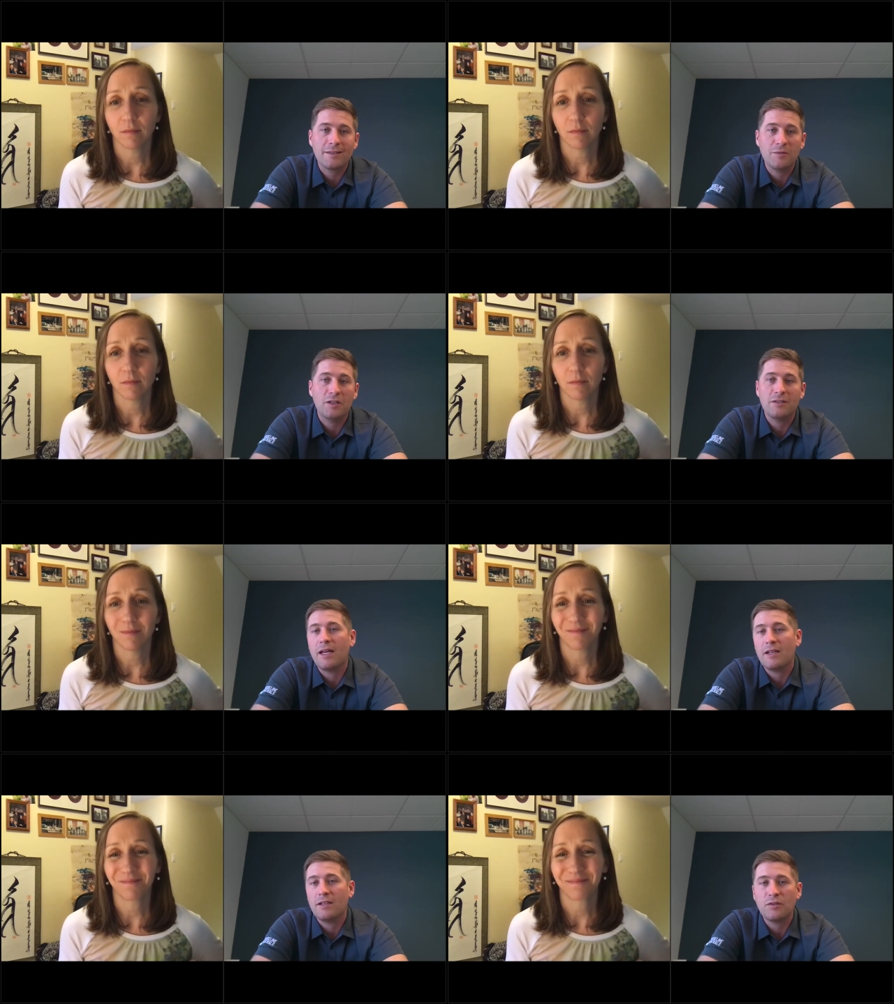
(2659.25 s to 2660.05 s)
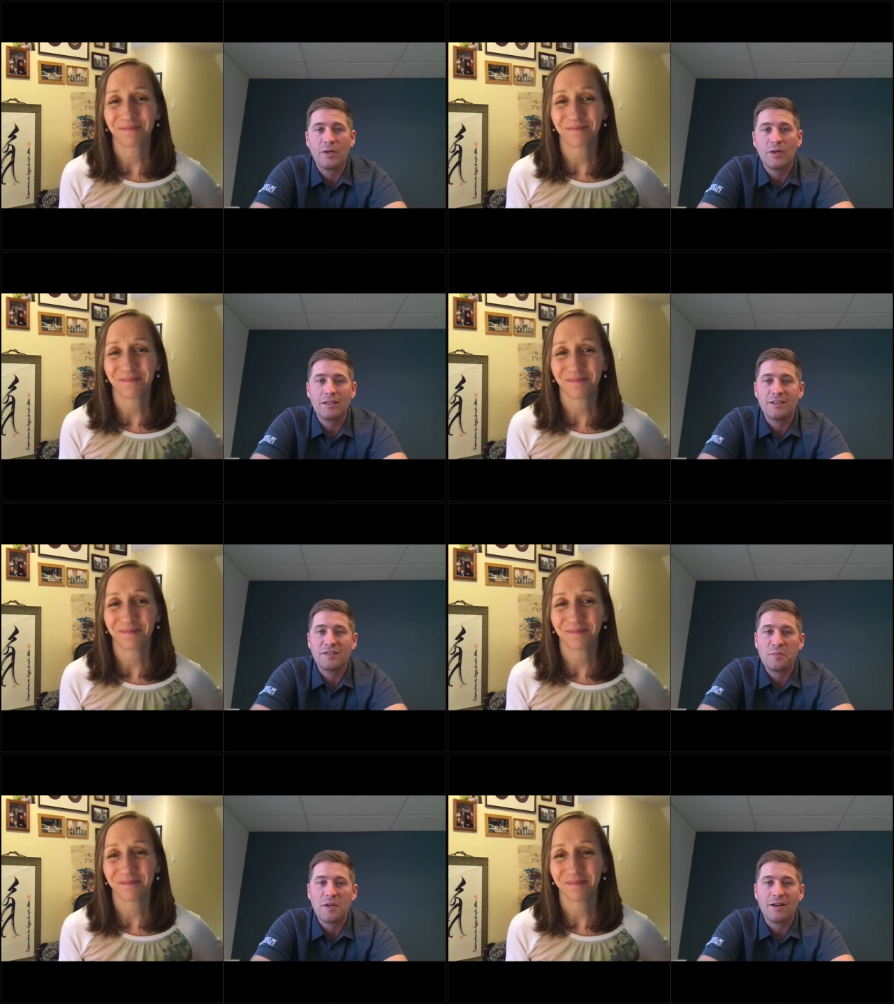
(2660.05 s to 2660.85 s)
Speaker 1: Well, and quickly
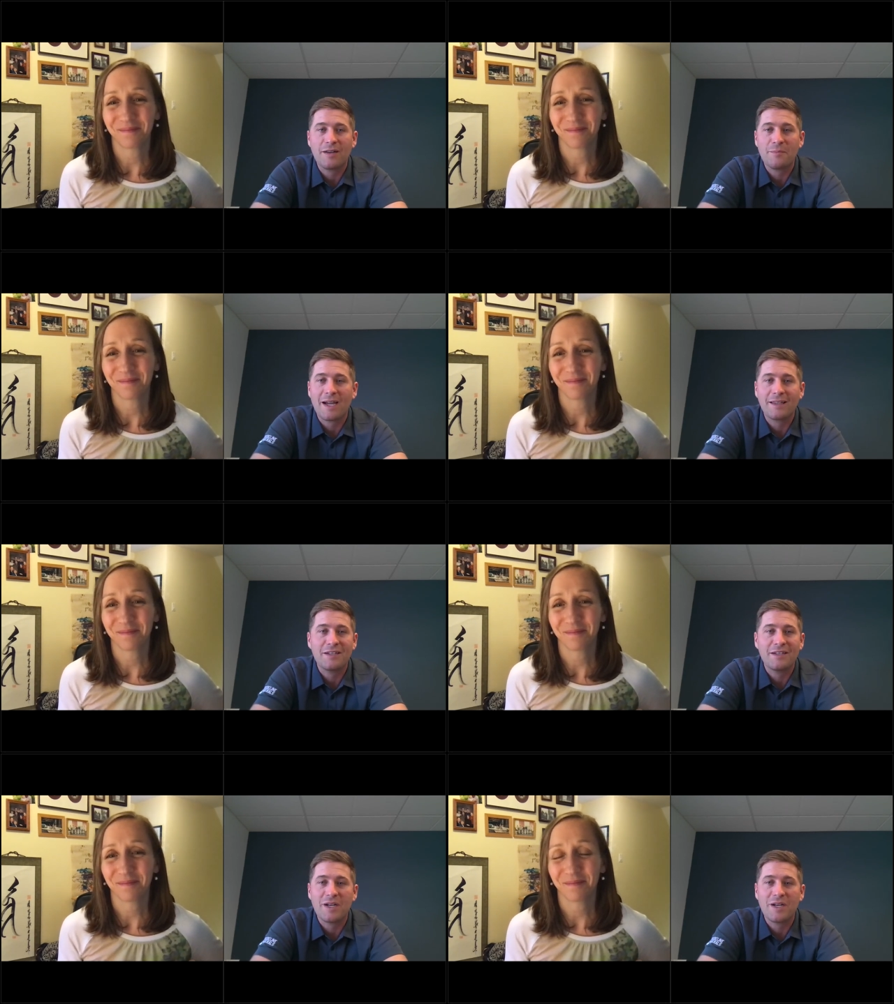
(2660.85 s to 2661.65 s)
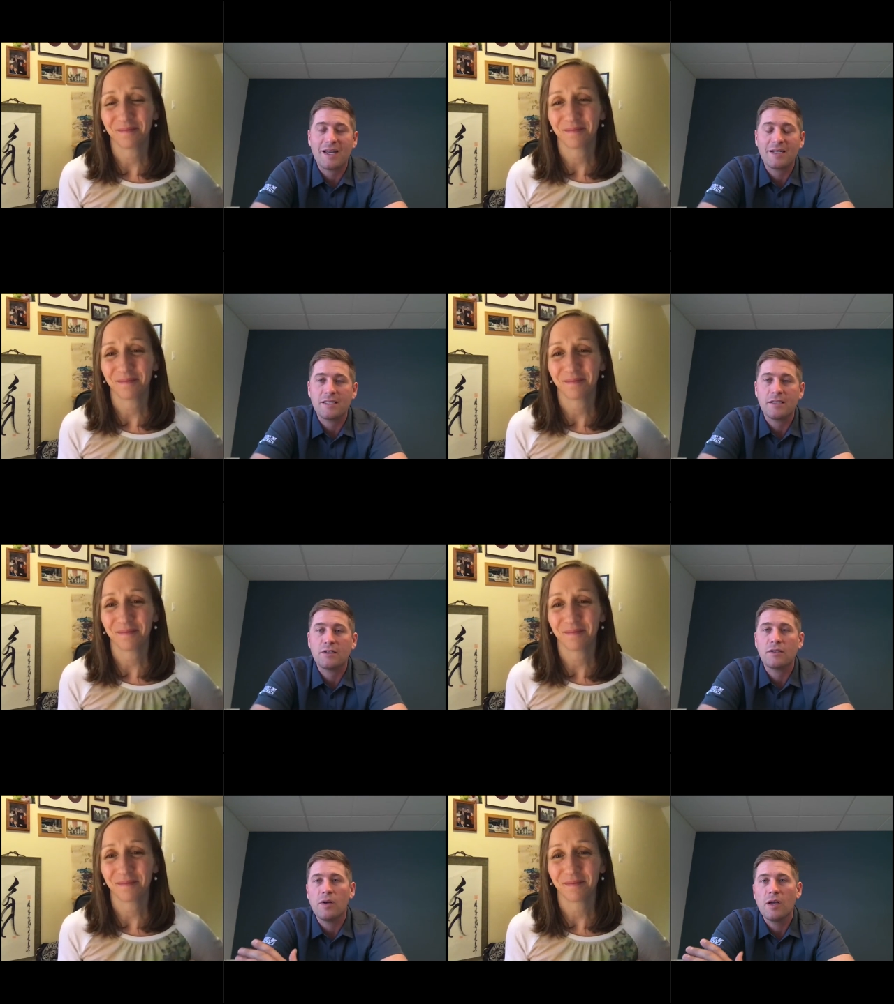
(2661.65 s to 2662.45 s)
disappearing back then in 2019.
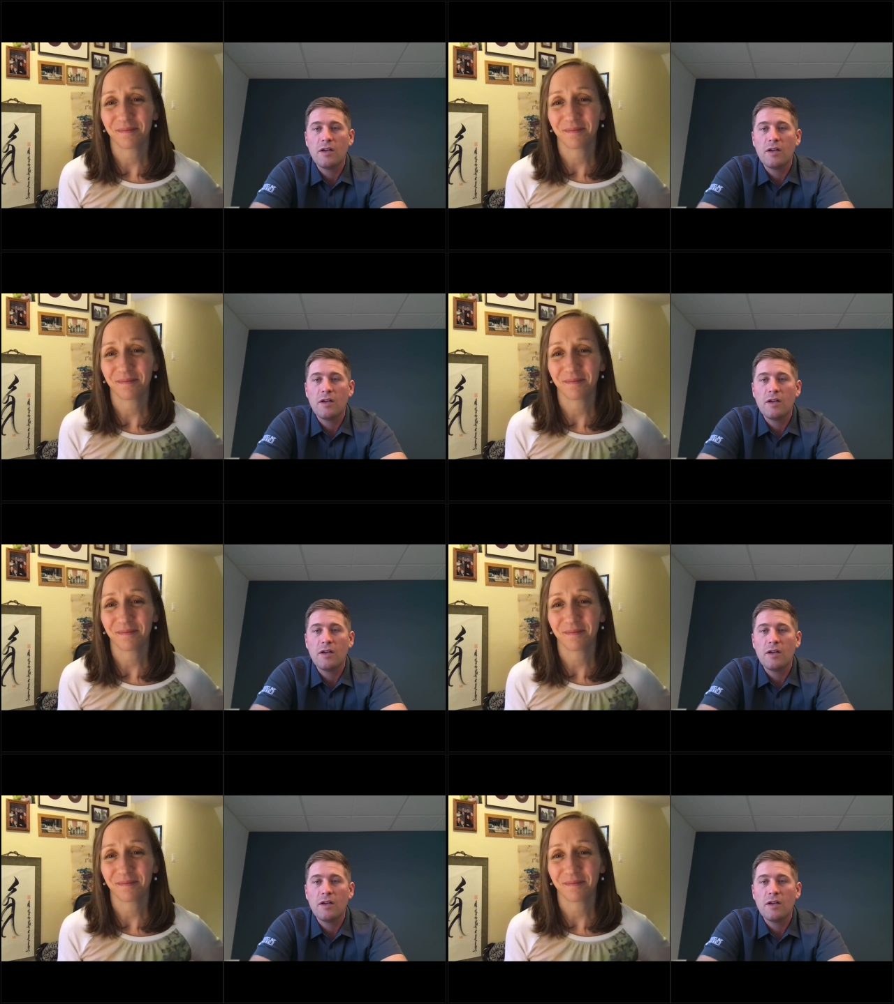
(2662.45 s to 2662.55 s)
So